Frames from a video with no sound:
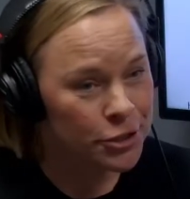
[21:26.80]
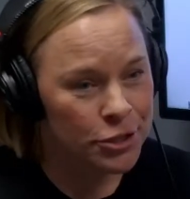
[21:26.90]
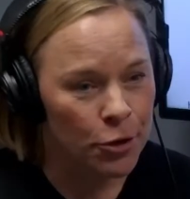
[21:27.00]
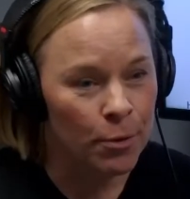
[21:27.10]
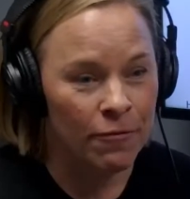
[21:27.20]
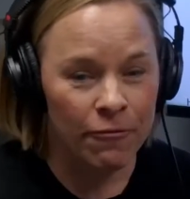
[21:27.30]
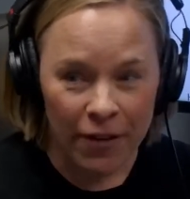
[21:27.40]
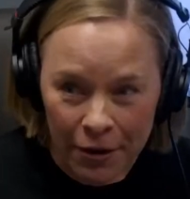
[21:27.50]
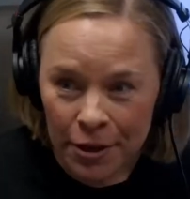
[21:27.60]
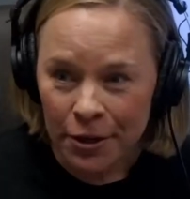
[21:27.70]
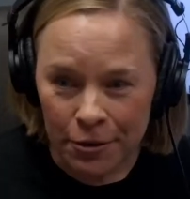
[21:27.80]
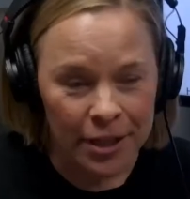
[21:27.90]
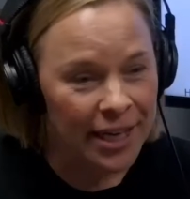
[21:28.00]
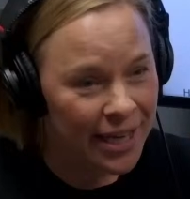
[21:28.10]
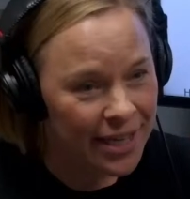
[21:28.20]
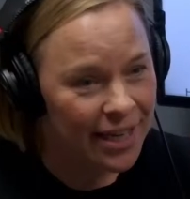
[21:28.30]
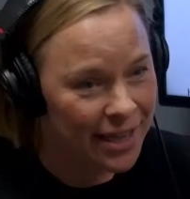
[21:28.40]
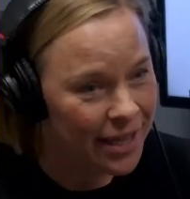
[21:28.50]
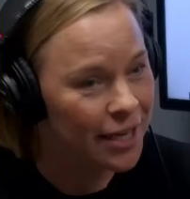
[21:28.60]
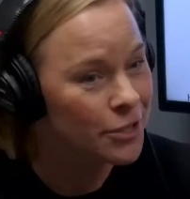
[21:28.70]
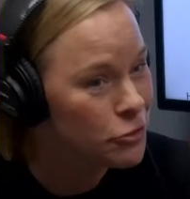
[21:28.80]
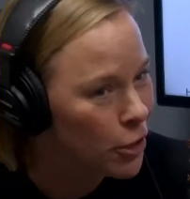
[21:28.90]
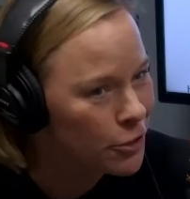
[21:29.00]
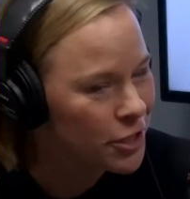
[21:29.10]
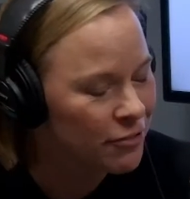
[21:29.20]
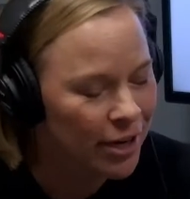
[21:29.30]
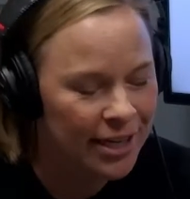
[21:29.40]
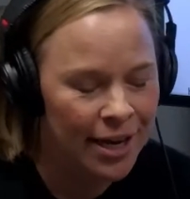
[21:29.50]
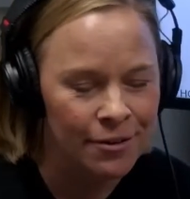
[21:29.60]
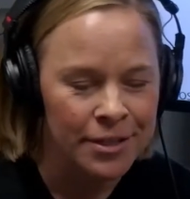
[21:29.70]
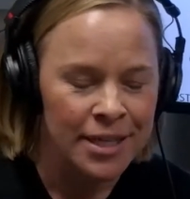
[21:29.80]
so we're fairly early in the construction right now.